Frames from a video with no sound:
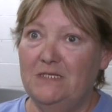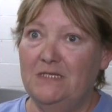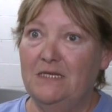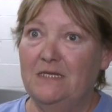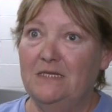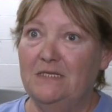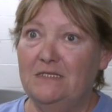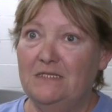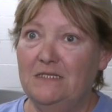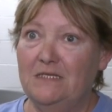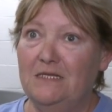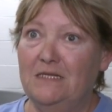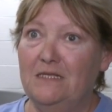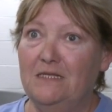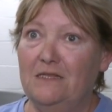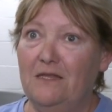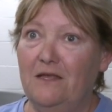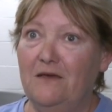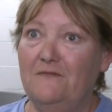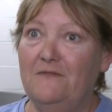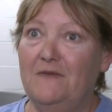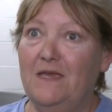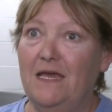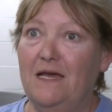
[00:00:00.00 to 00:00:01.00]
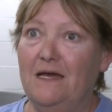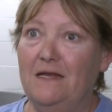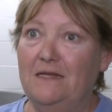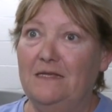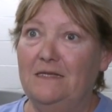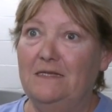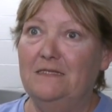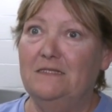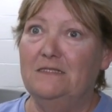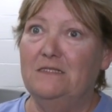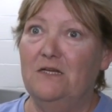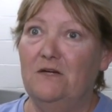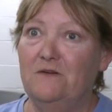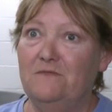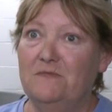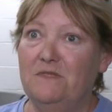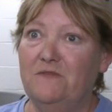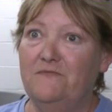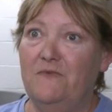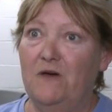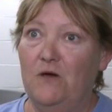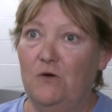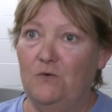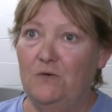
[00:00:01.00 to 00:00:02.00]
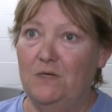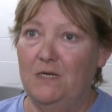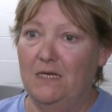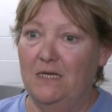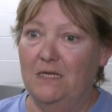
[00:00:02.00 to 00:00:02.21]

citizen in Love County deserves a vote